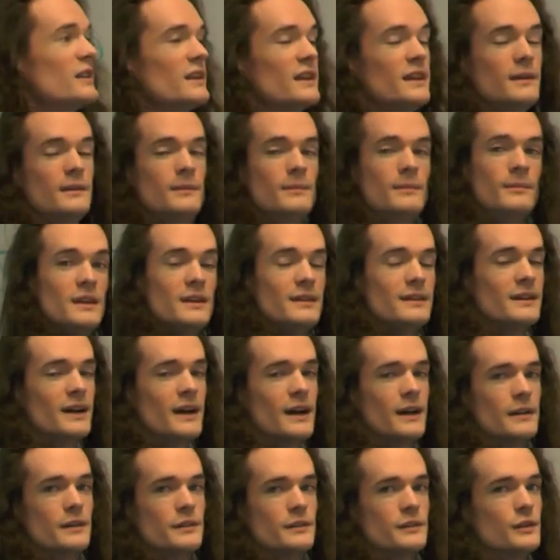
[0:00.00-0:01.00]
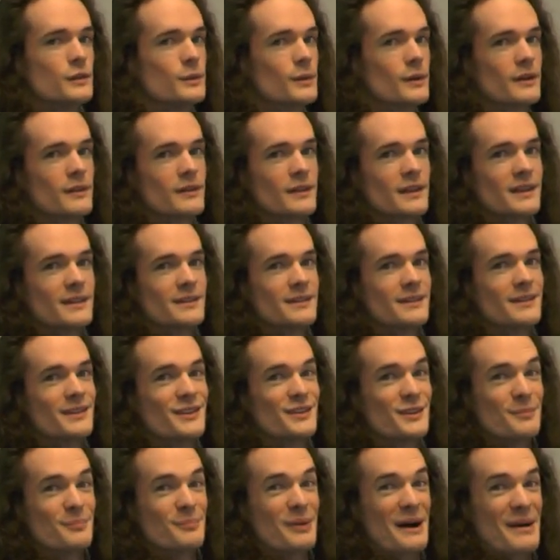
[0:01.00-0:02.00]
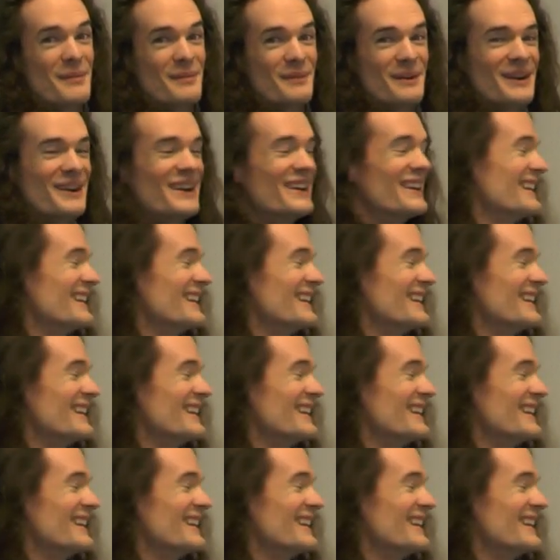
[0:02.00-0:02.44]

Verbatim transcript: Lee, he died too early. It's a bummer.